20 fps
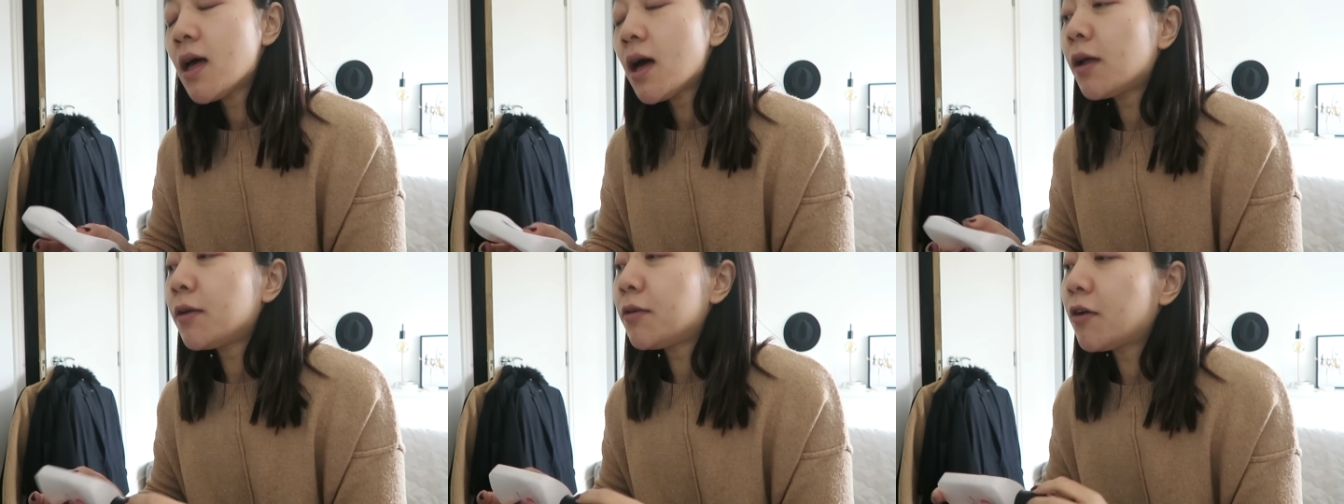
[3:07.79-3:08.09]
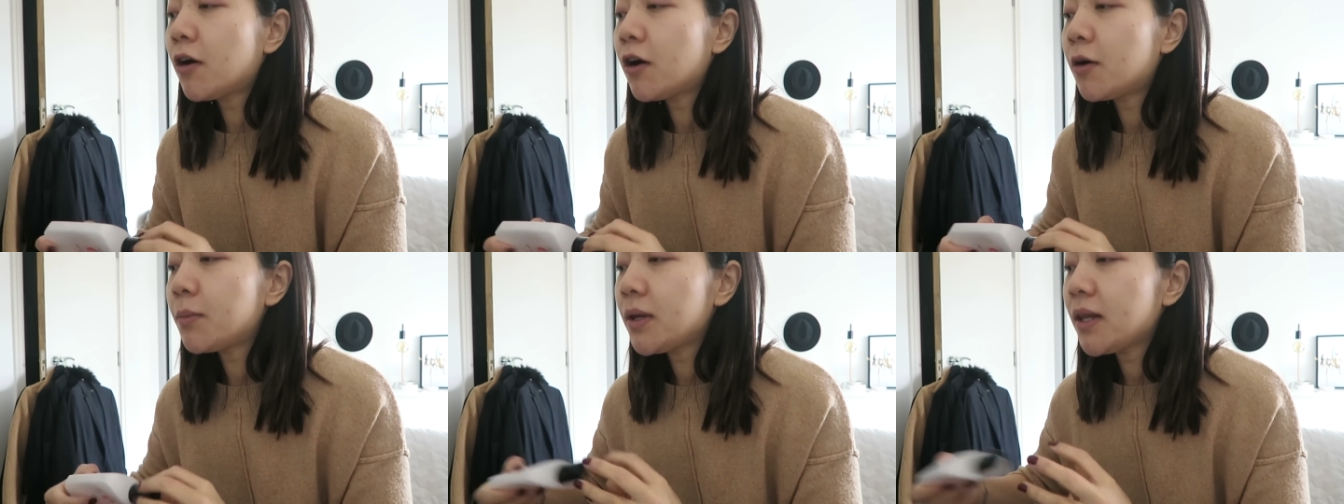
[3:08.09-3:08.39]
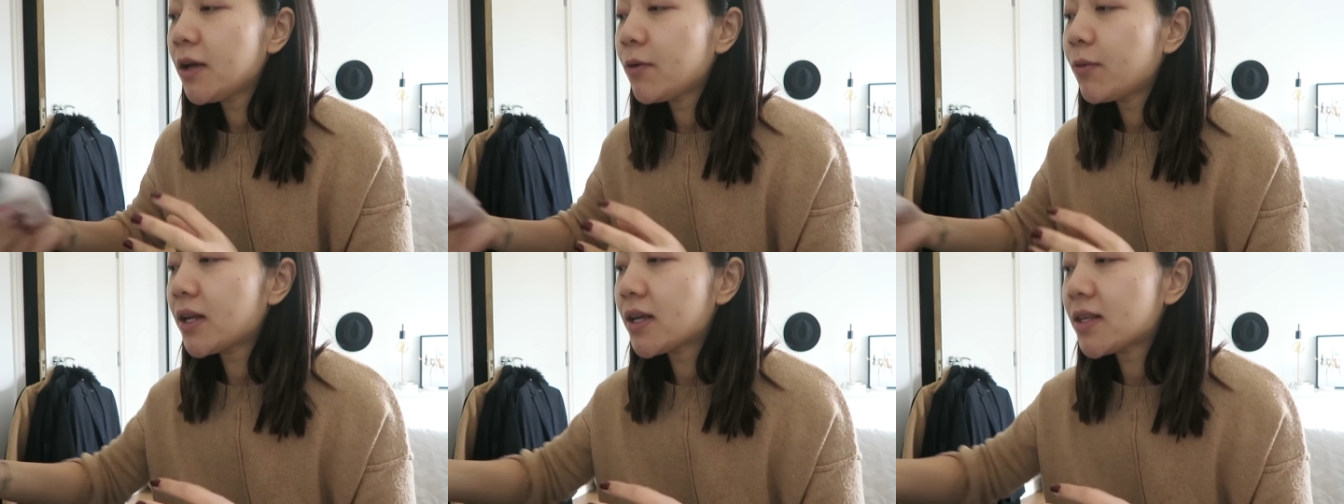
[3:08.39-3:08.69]
And
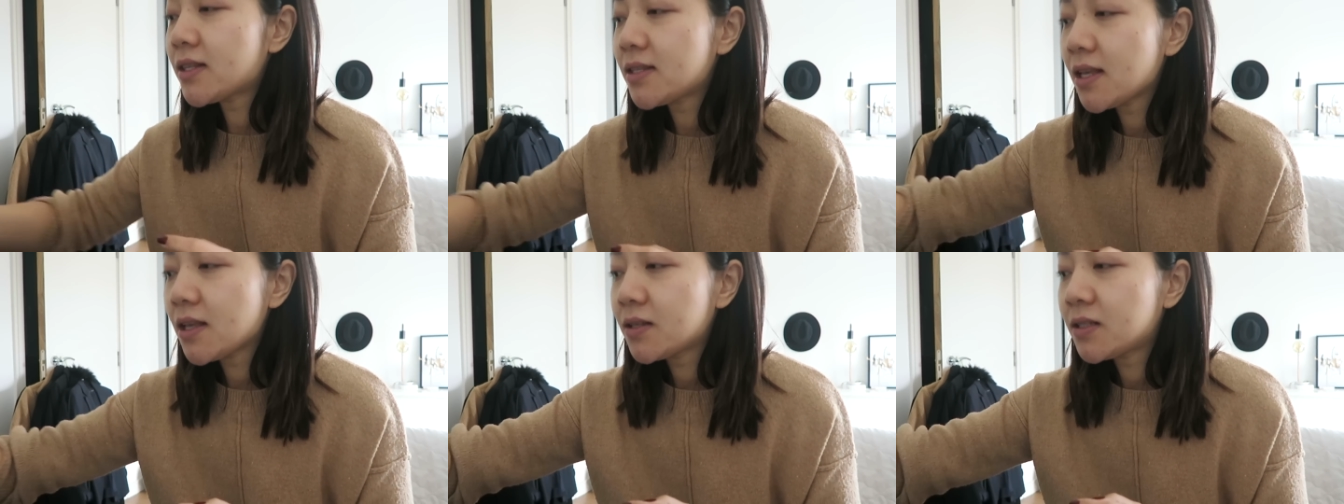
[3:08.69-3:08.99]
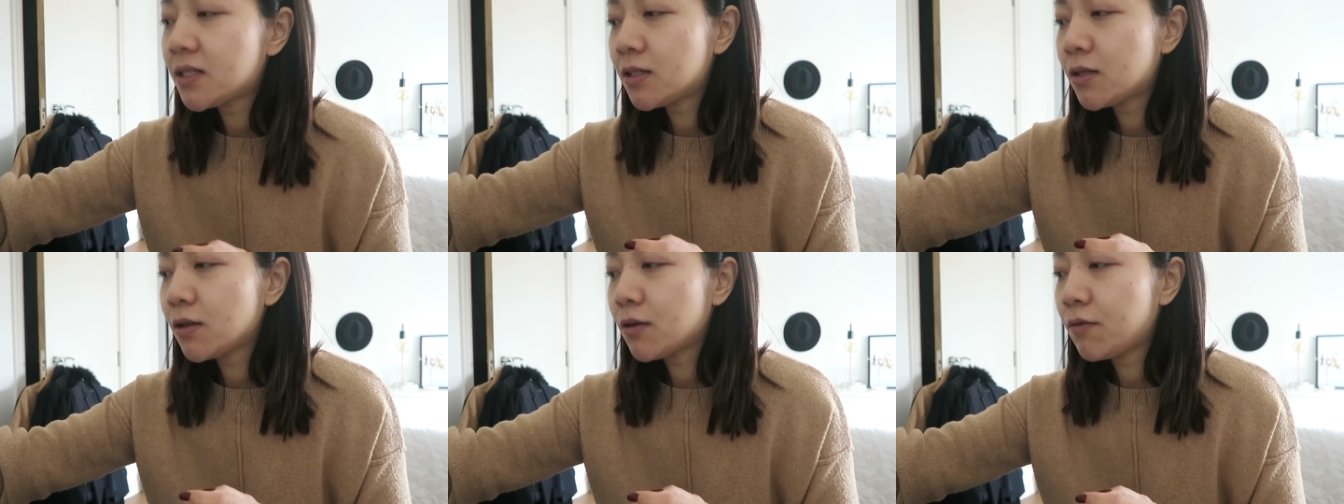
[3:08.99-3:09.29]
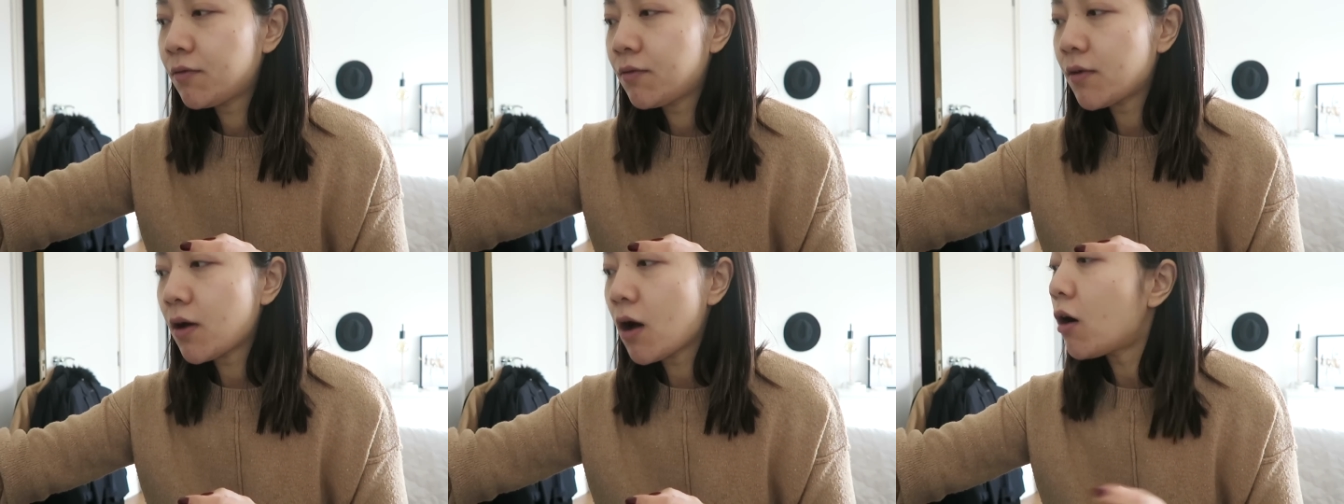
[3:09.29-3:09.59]
normally when I see
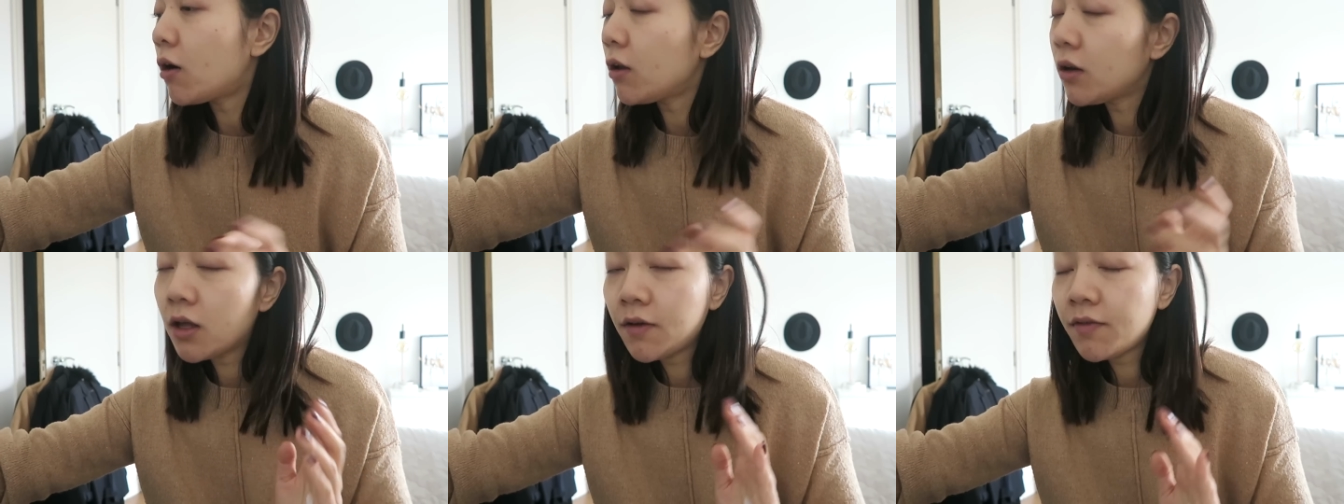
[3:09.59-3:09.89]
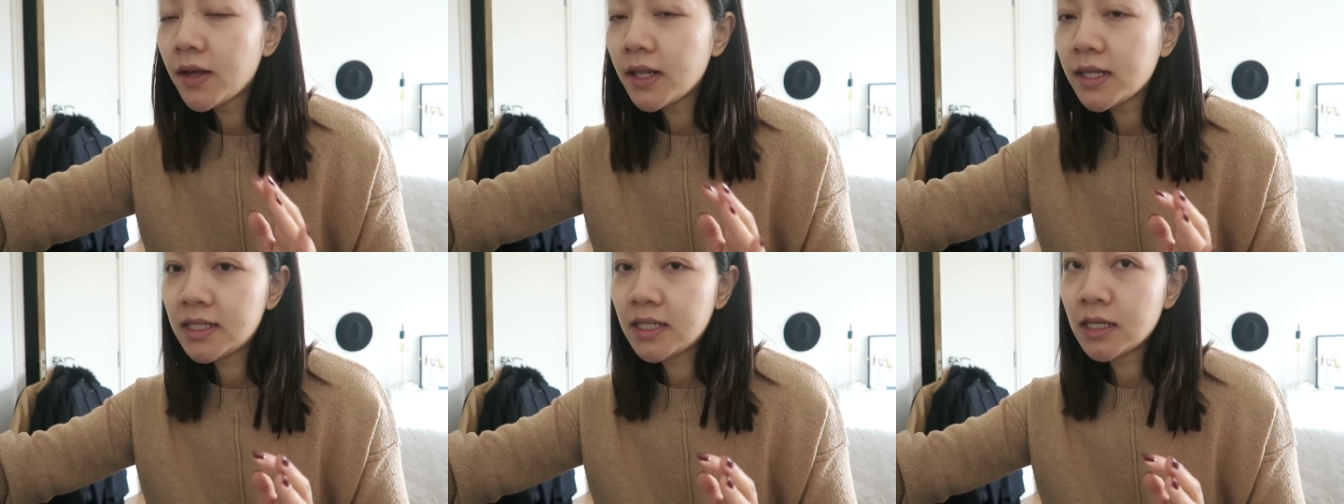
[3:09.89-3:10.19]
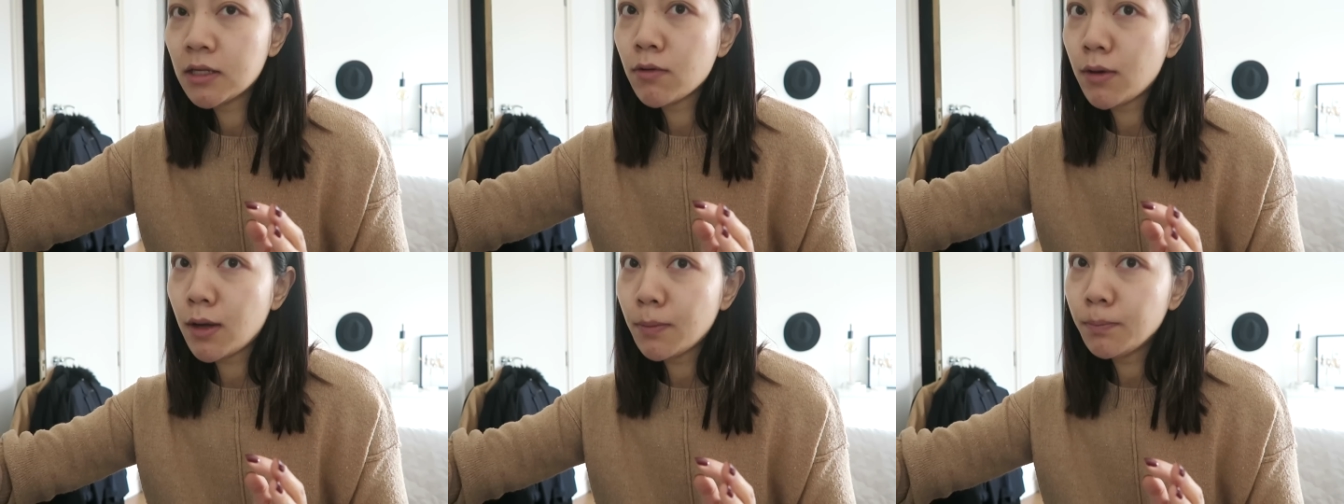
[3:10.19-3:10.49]
stuff all over
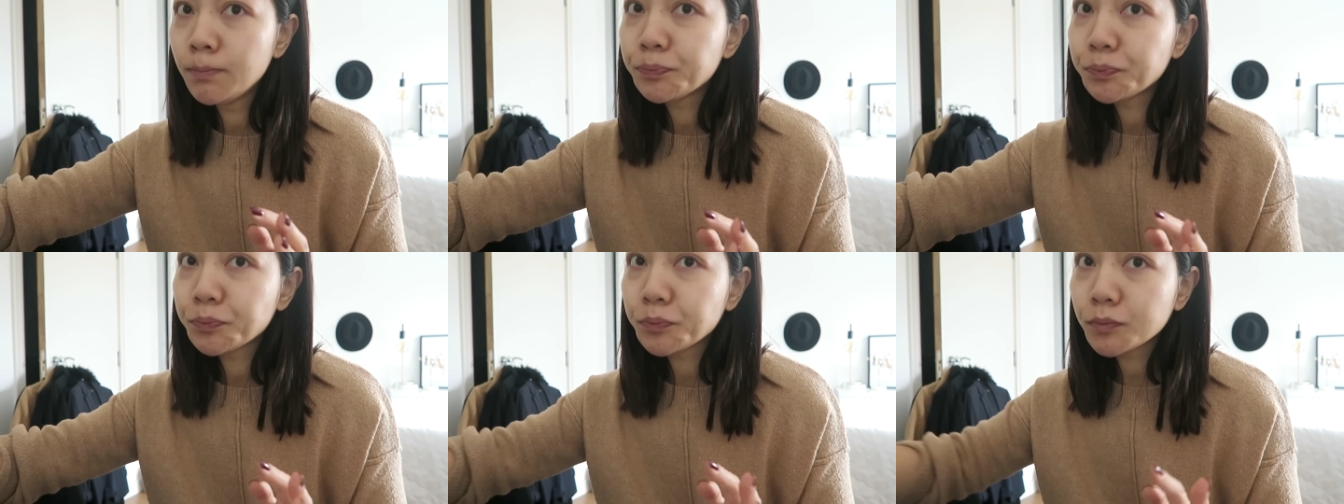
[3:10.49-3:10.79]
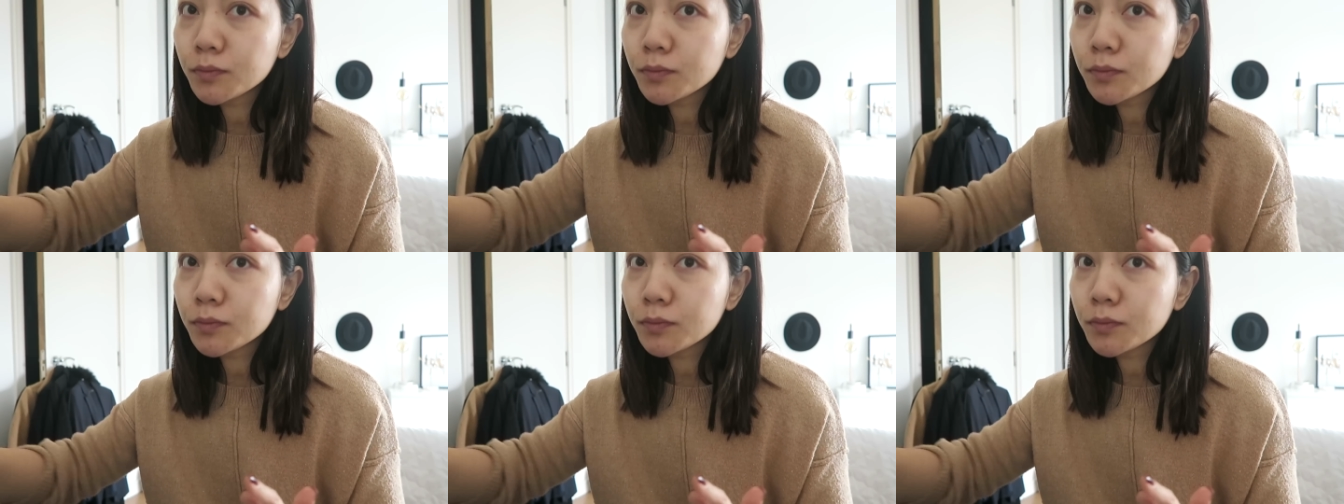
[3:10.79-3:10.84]
Instagram,